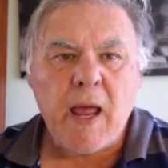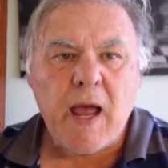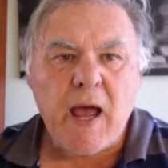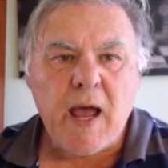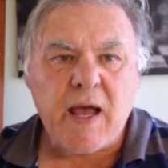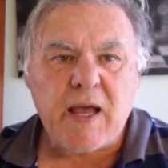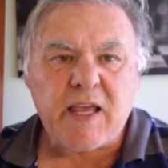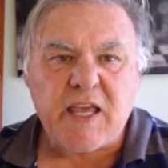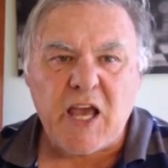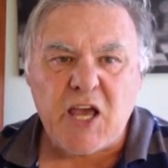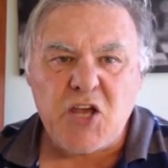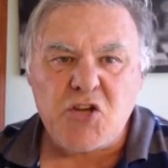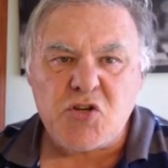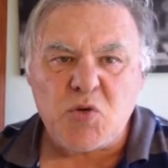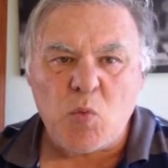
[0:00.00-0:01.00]

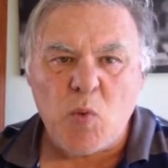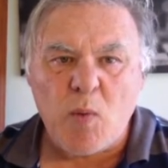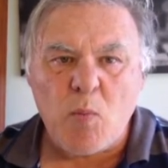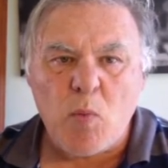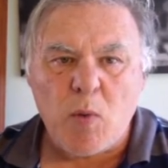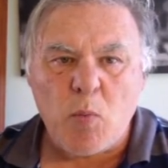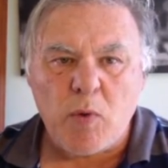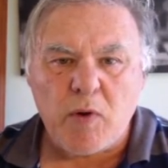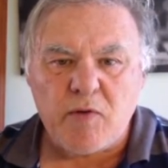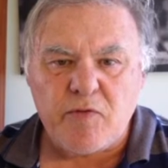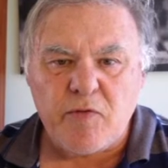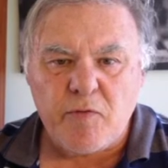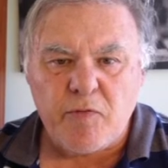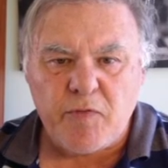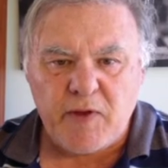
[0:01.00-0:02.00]
Cajun111
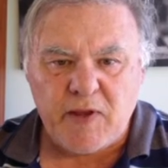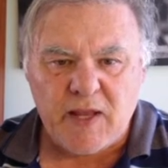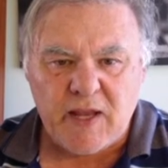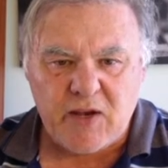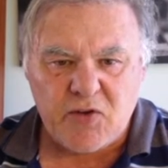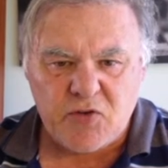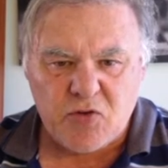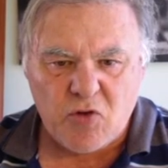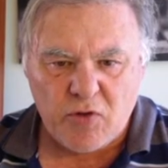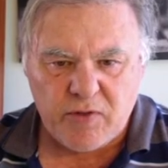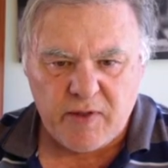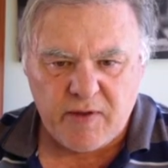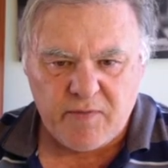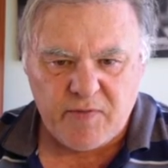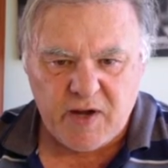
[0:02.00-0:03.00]
from Finland has got
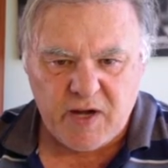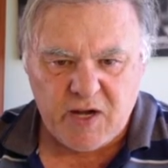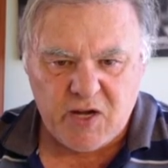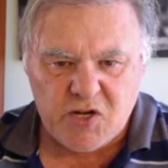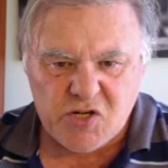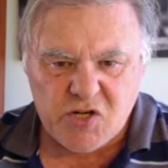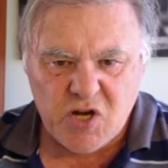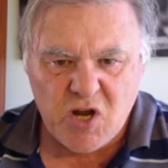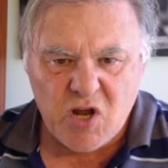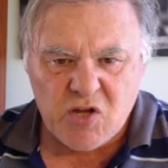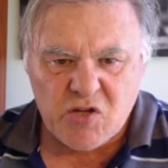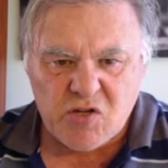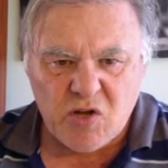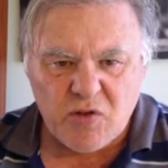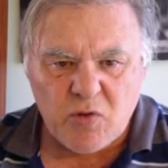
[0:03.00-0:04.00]
the advantage.
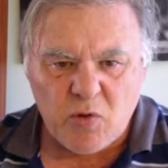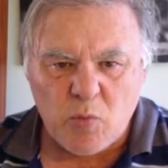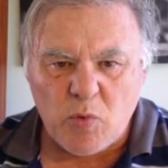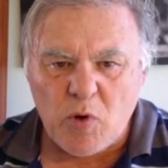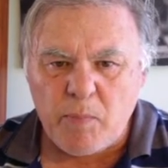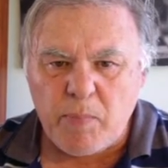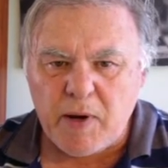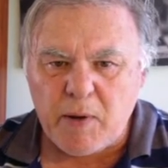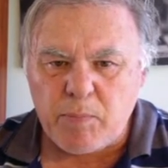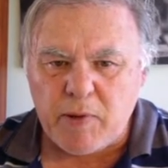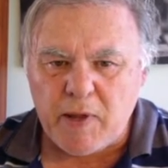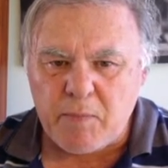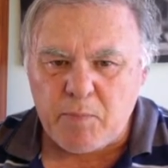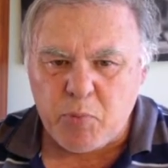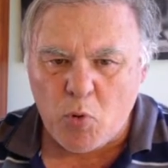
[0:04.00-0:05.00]
So I thought, well, I better
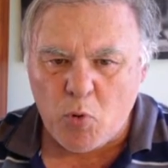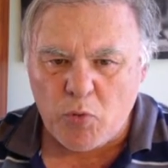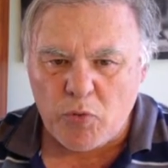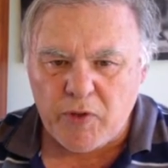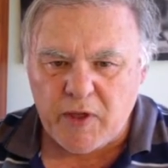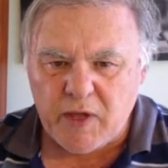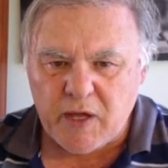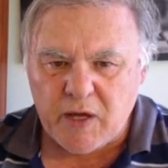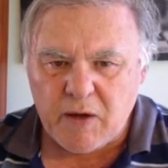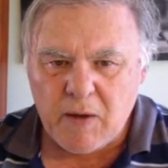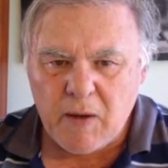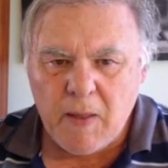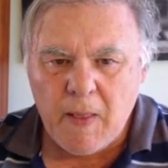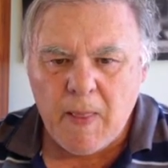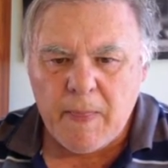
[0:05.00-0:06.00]
play pawn there.
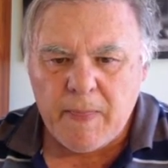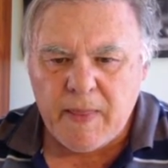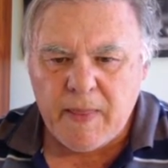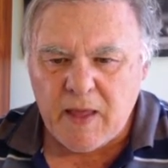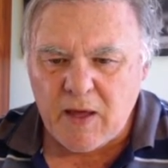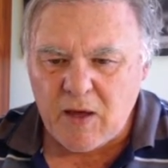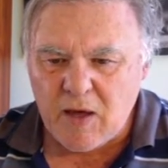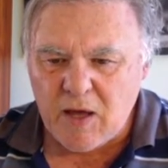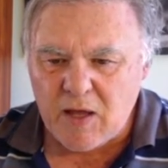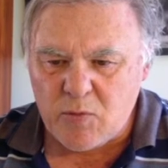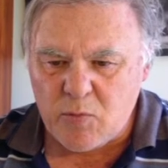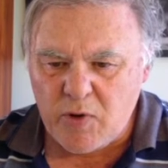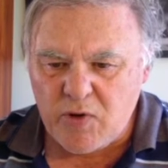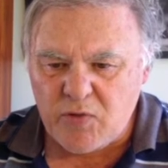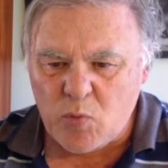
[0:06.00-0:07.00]
Now, the
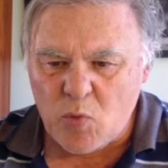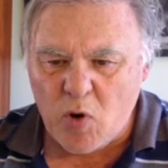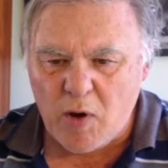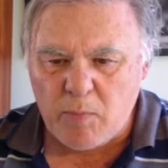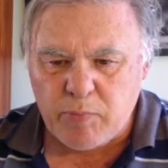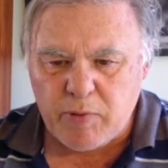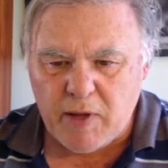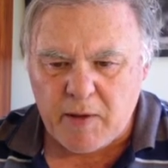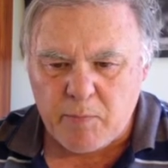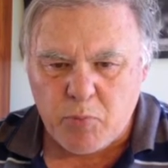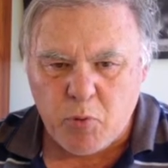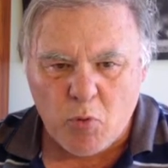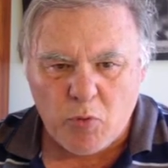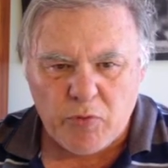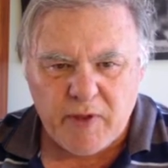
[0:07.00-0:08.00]
reason why I play
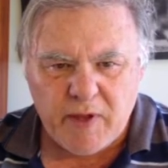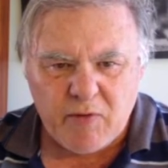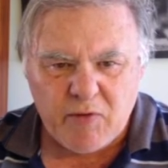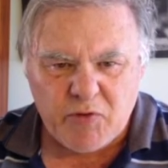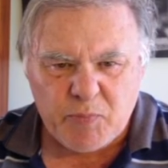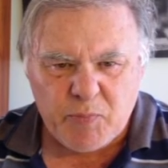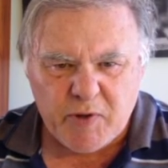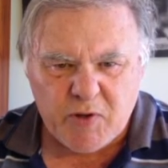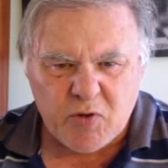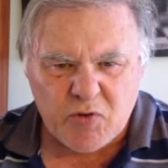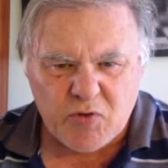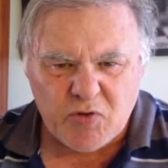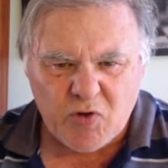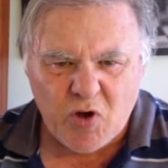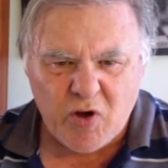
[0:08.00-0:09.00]
pawn there is
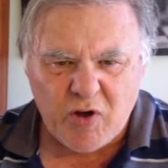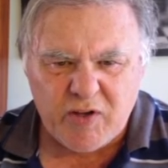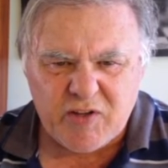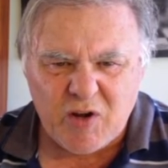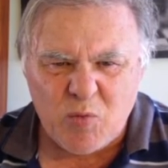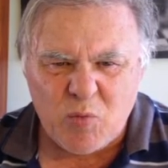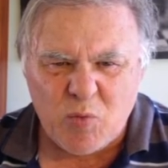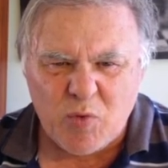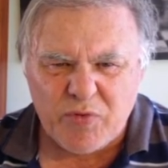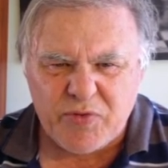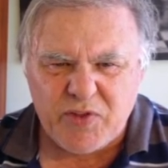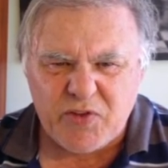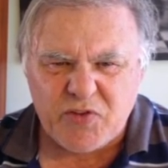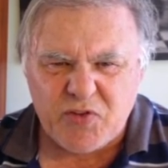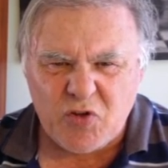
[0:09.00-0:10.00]
because I don't want
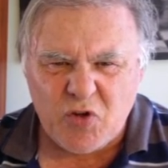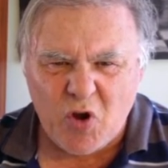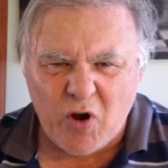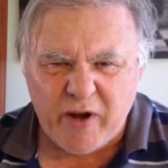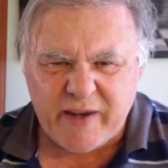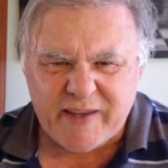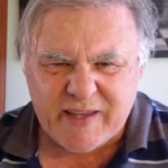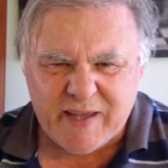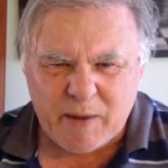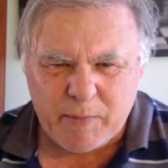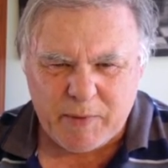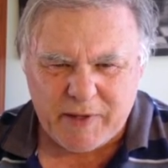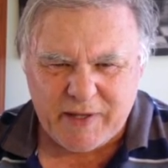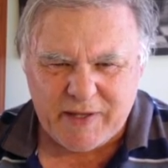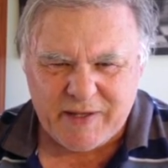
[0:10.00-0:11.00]
this knight
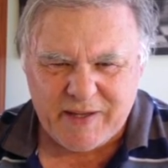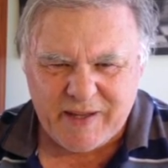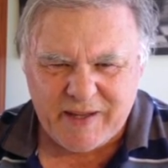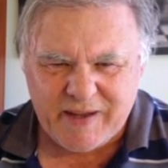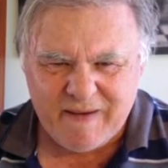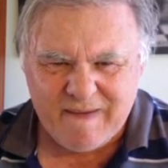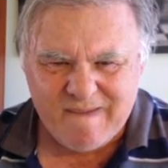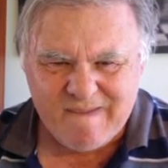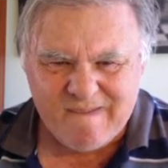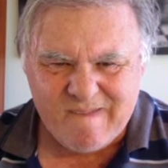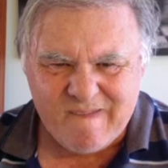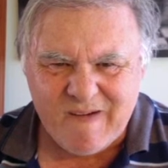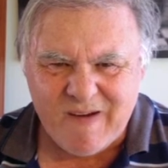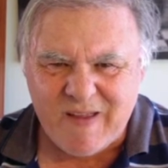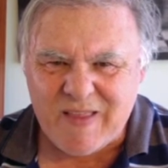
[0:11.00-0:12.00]
coming in here,
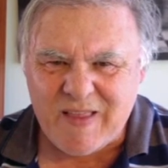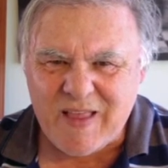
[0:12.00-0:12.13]
right?